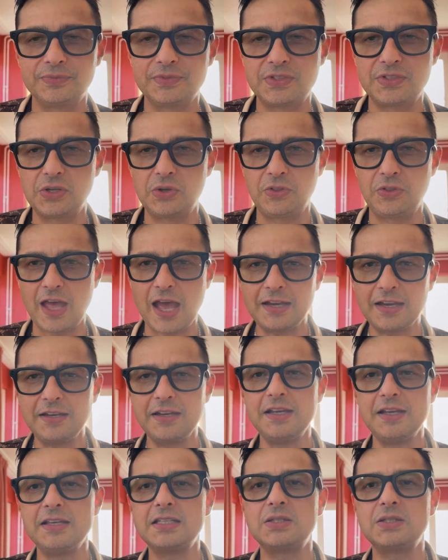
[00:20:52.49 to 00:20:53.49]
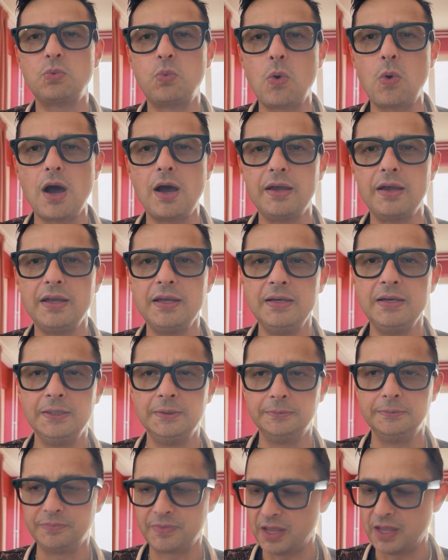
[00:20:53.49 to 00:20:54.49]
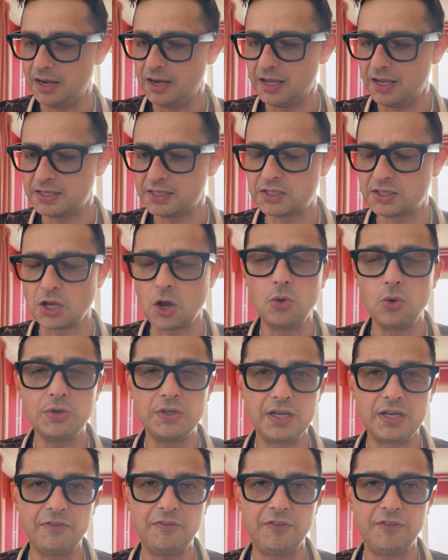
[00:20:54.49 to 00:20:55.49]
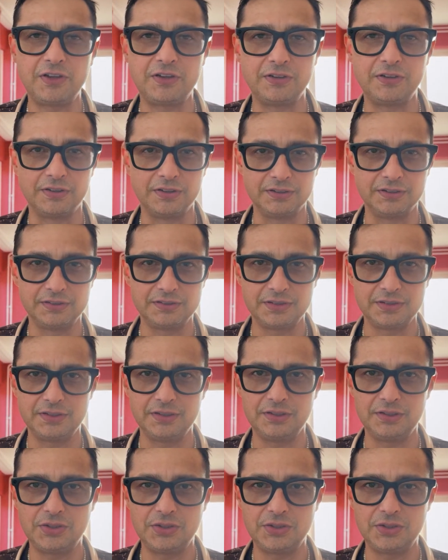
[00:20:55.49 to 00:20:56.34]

So that is why it is so difficult